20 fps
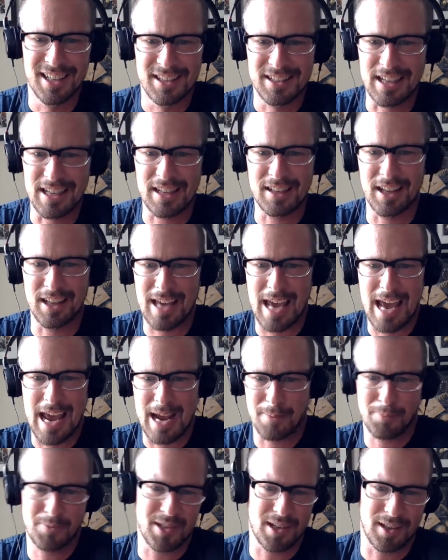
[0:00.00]
not like
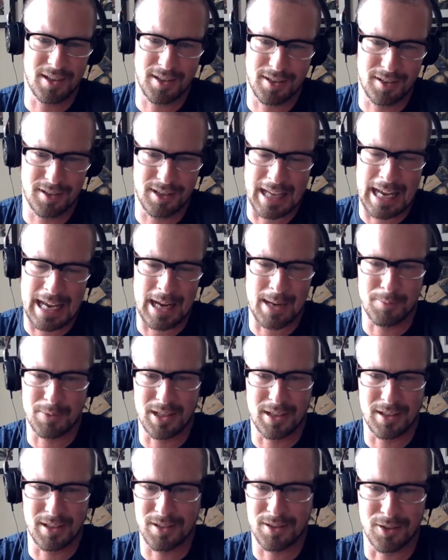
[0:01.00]

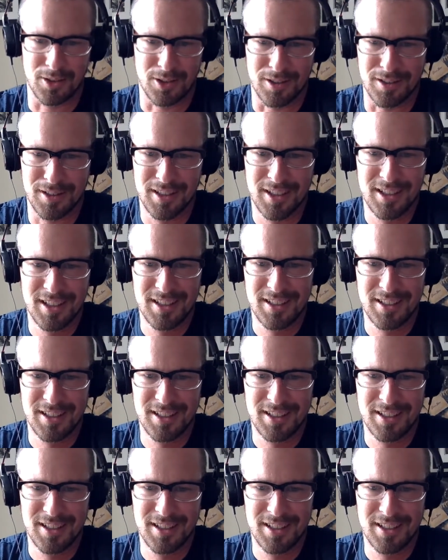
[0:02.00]
Hamden or